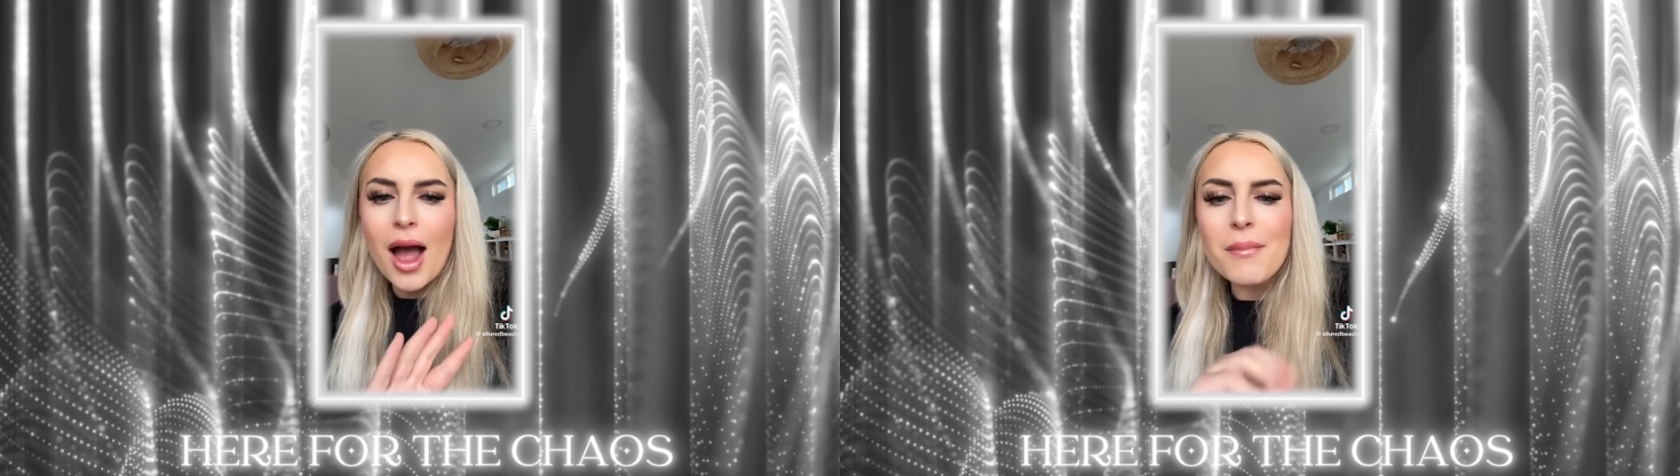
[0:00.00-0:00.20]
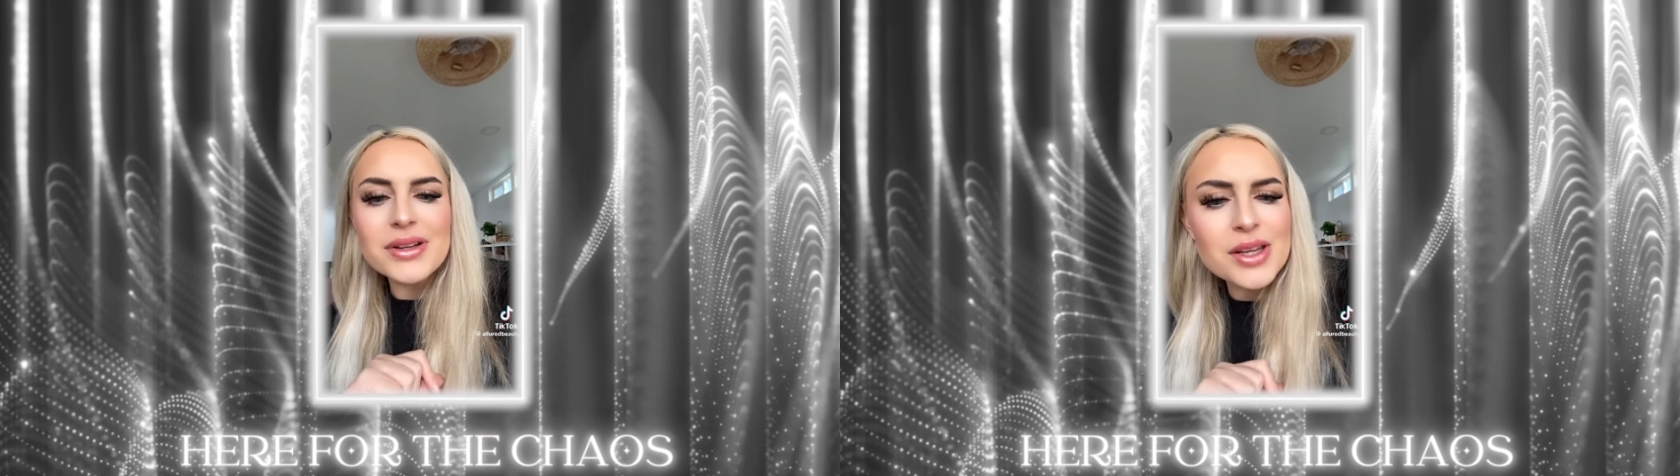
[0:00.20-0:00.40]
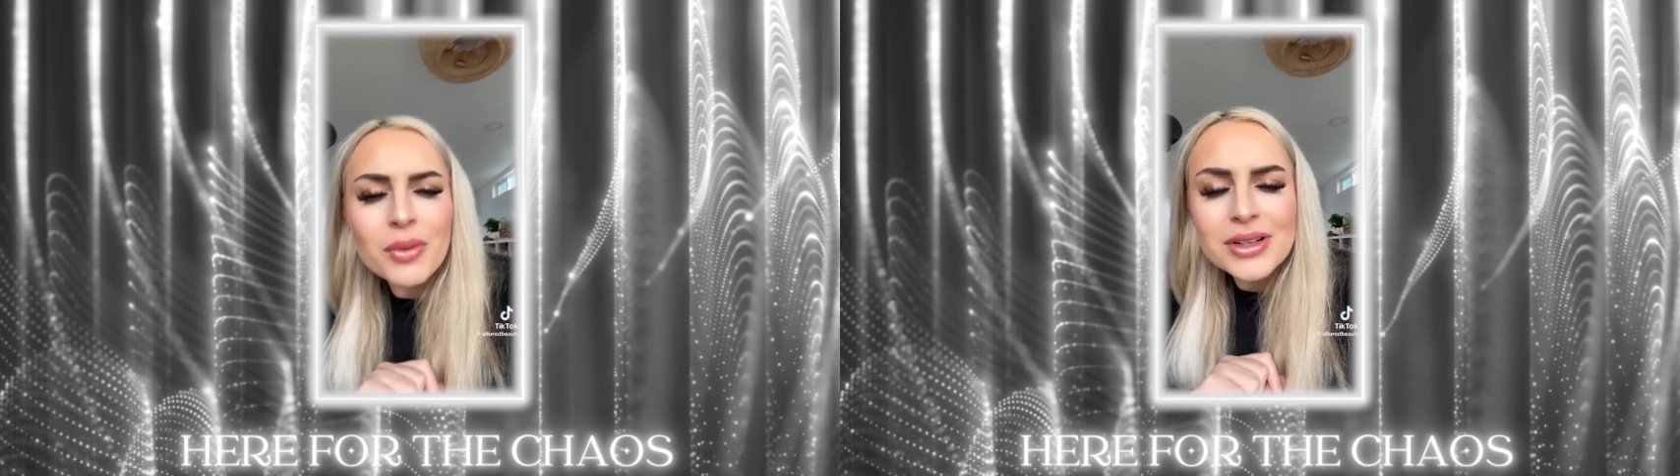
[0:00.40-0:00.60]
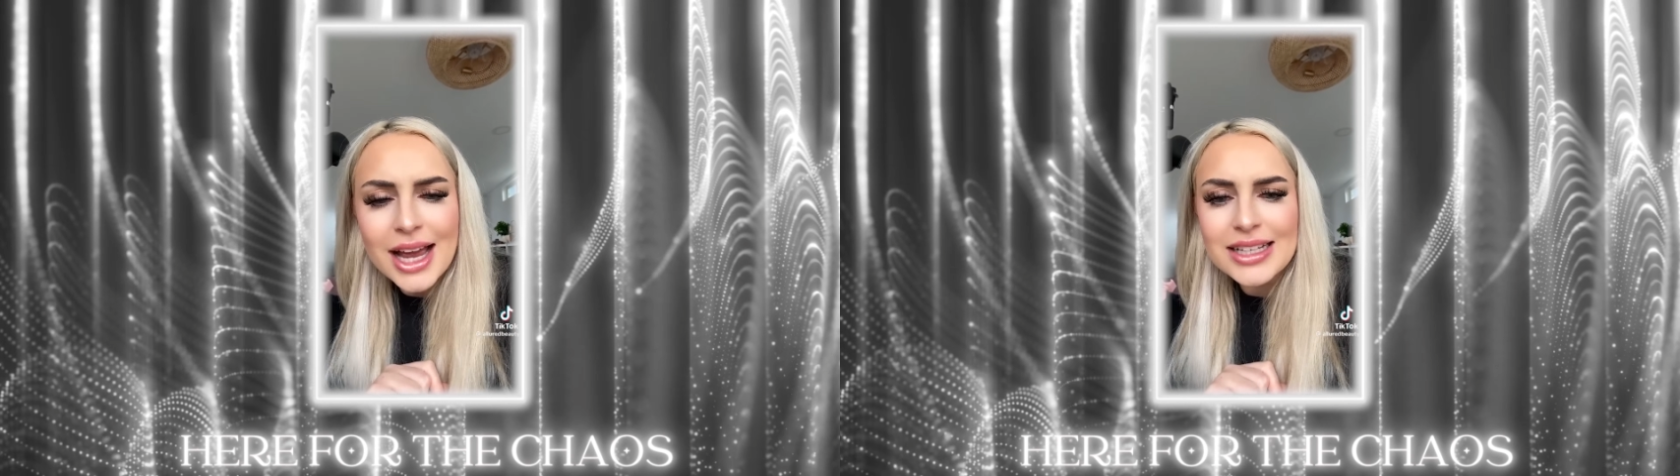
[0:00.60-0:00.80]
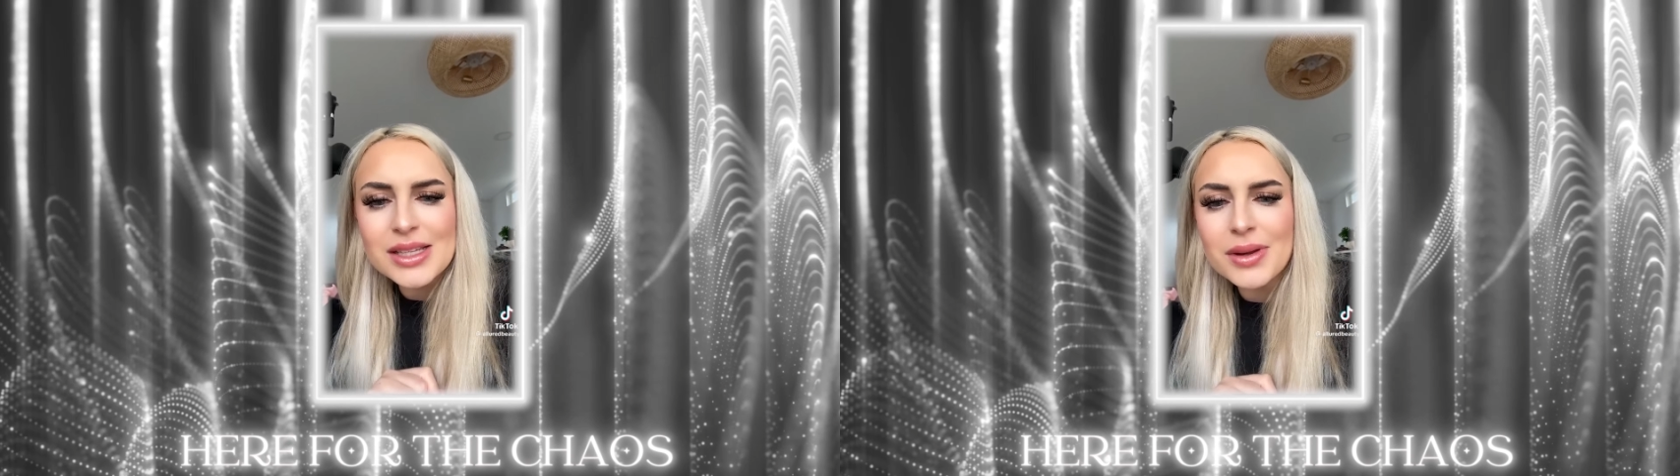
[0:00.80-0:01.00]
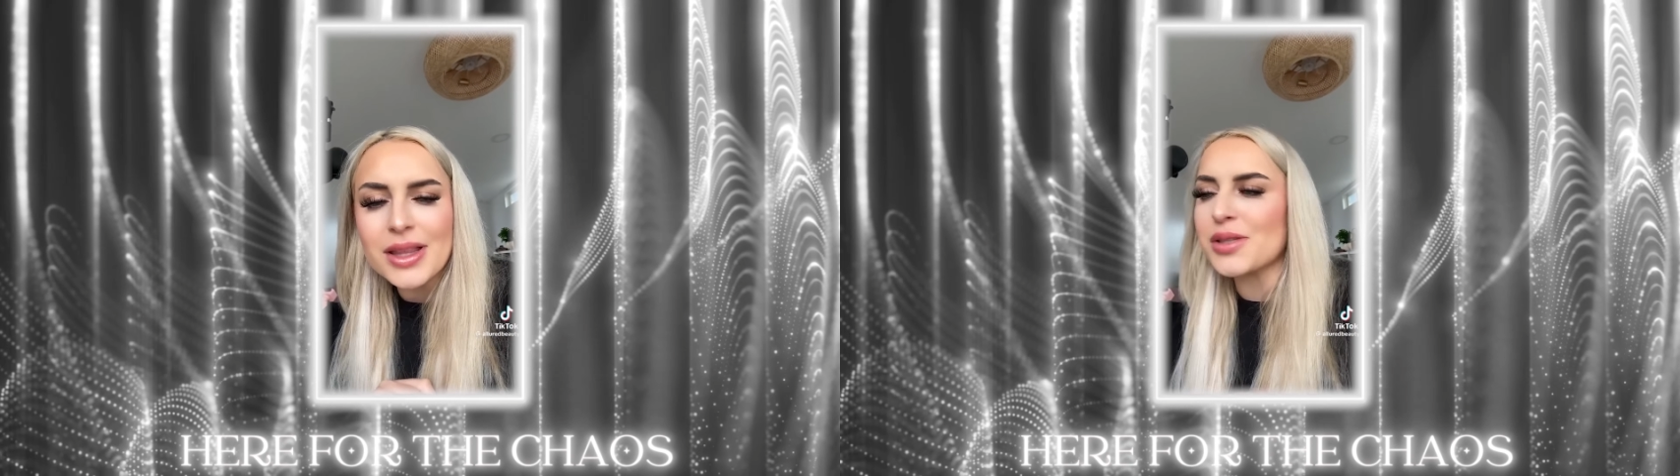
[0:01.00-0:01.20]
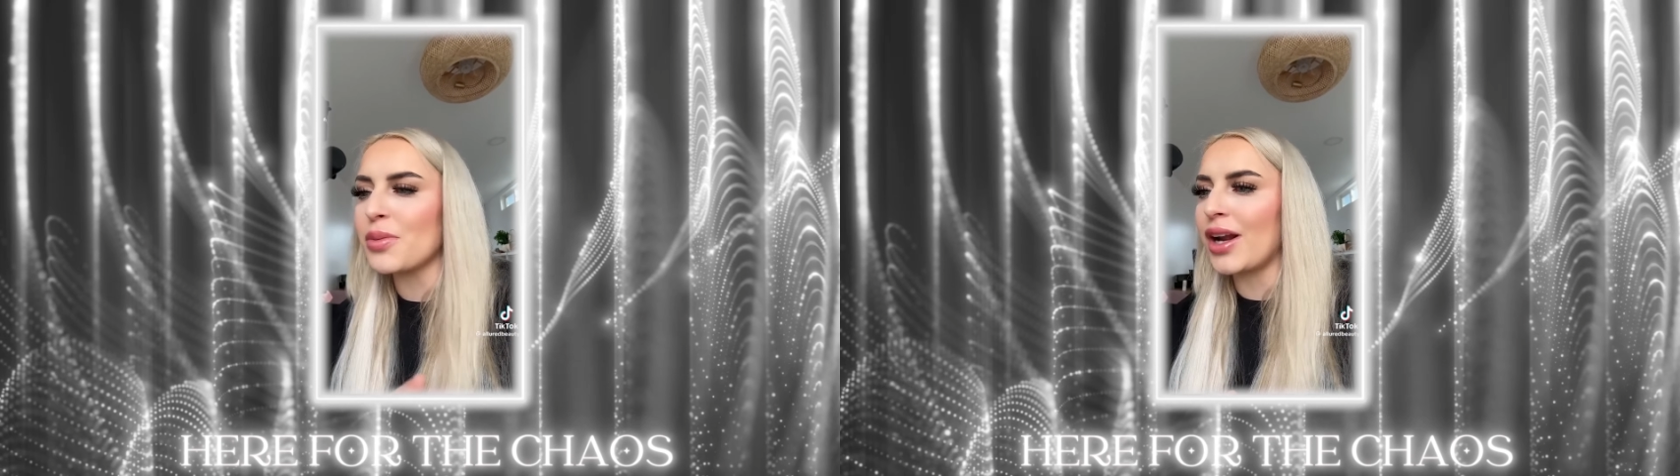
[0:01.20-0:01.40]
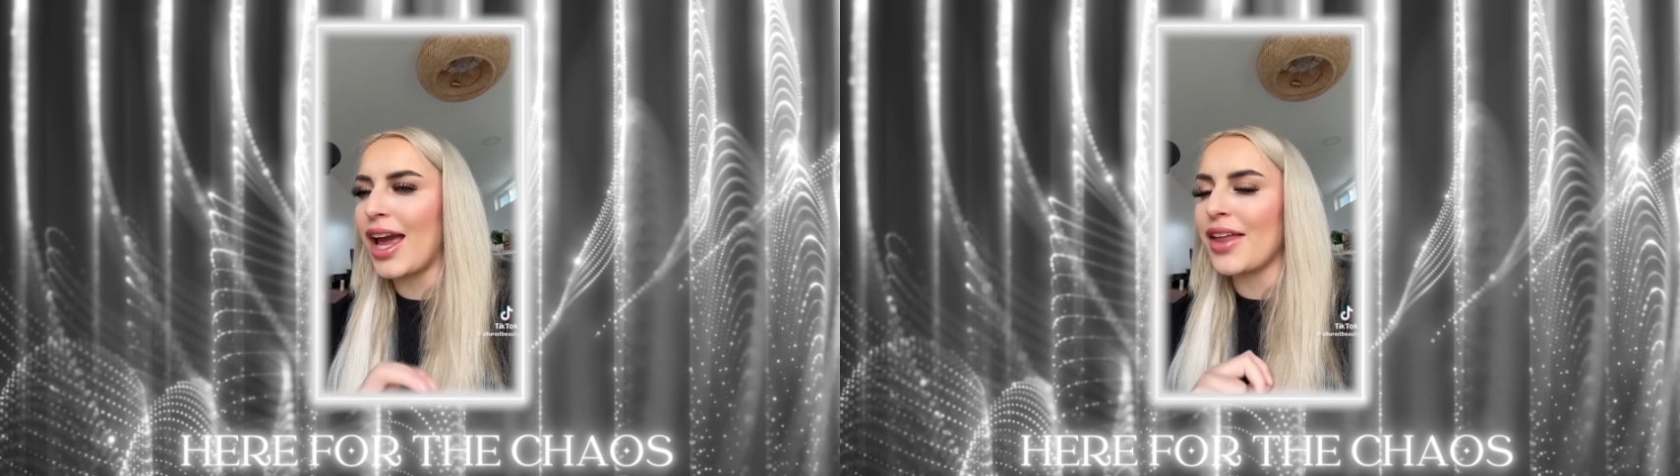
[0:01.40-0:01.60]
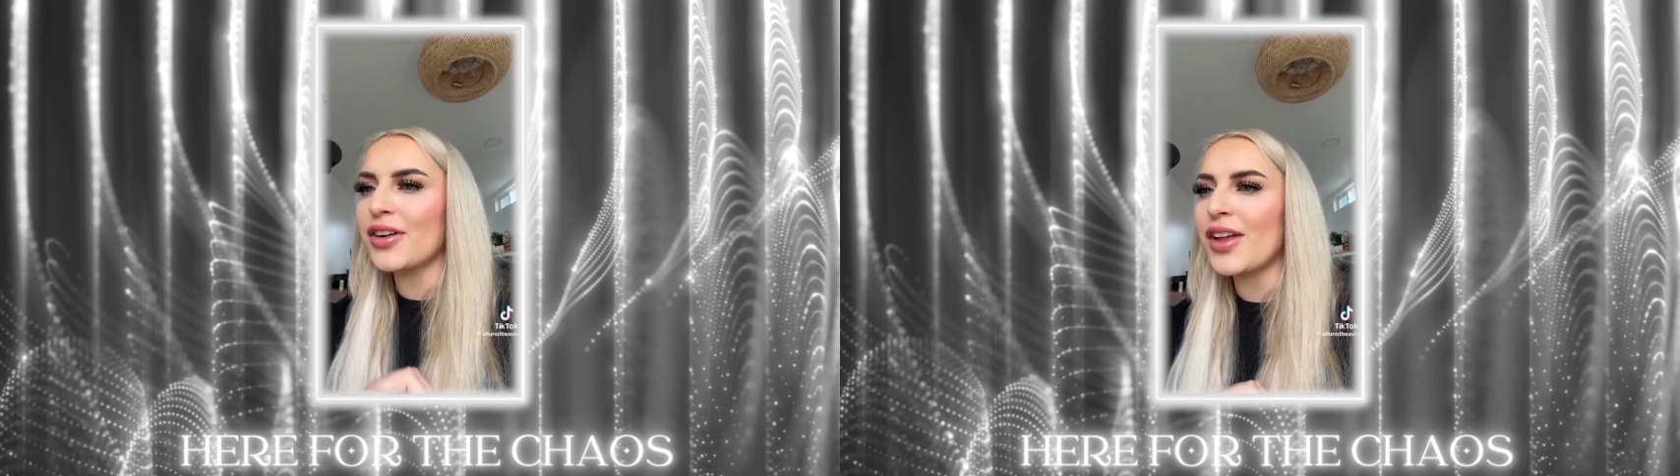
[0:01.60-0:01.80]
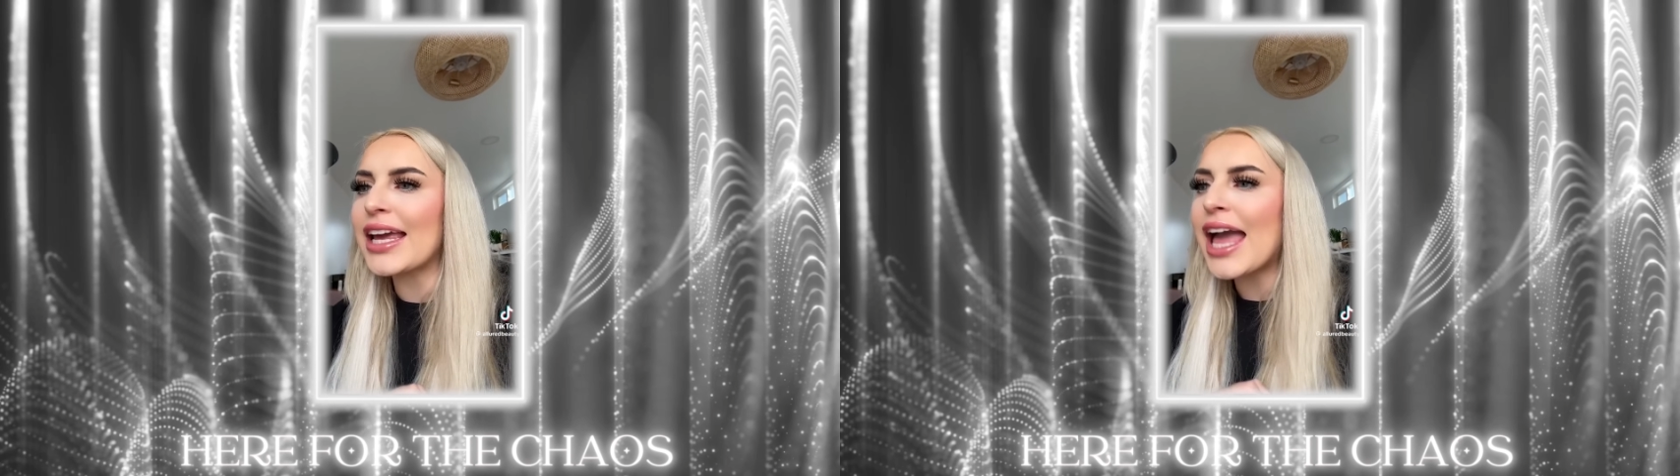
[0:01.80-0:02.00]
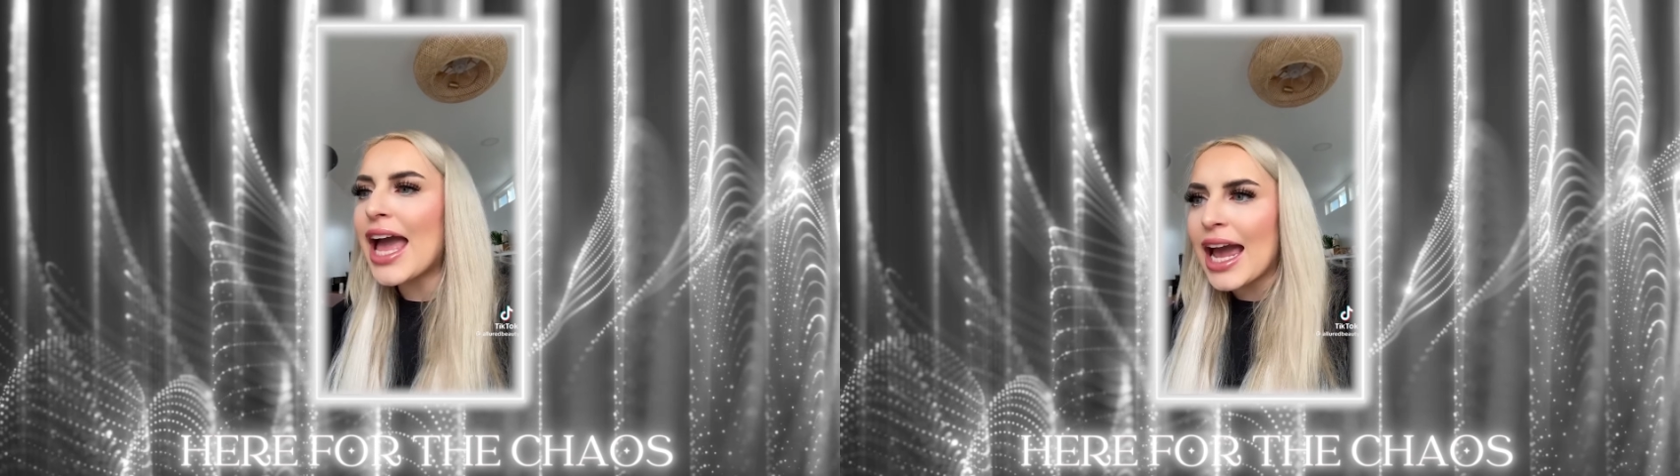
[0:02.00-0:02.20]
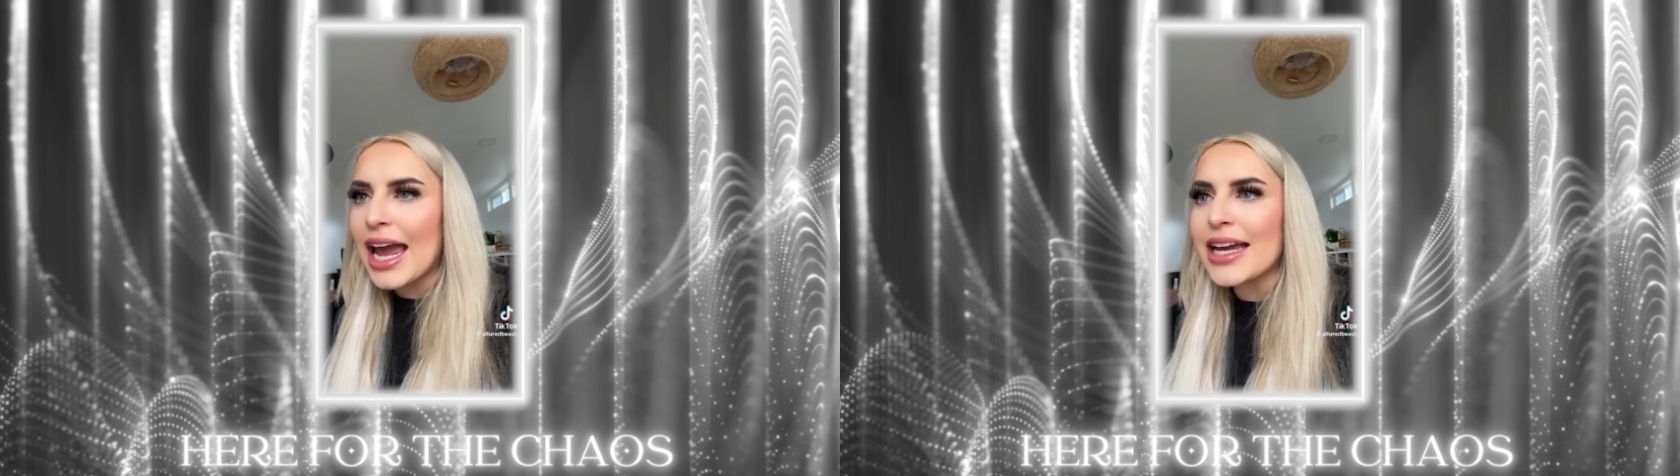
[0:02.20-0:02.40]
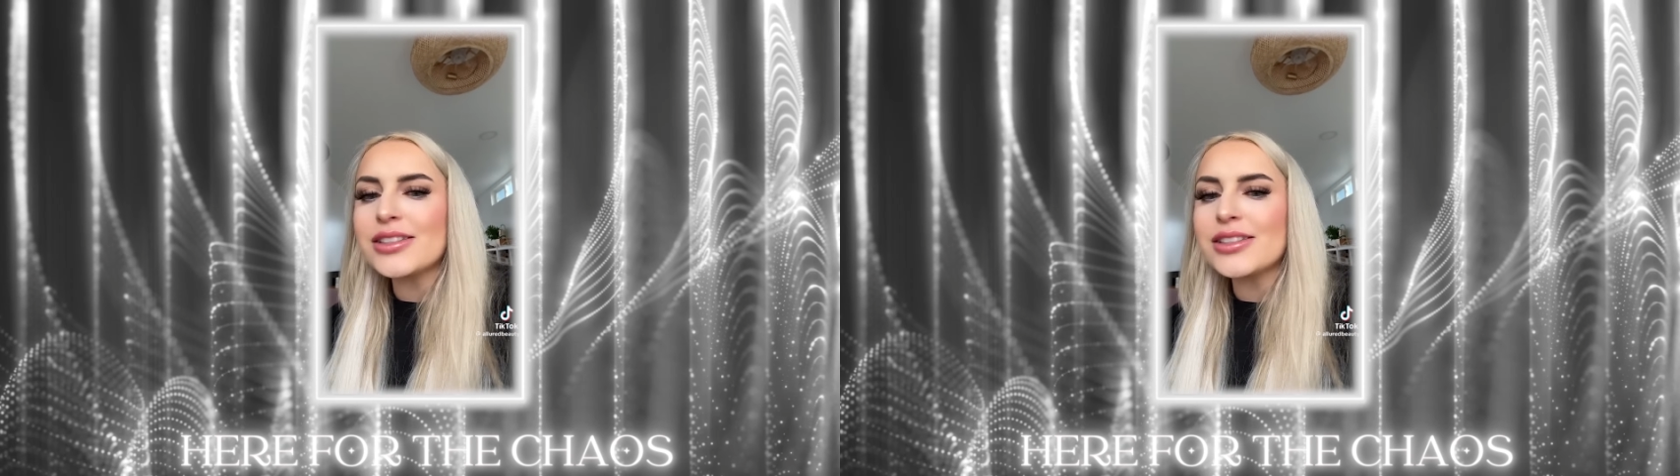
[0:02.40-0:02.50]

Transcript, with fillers: but someone texted me this morning and they're like, hey,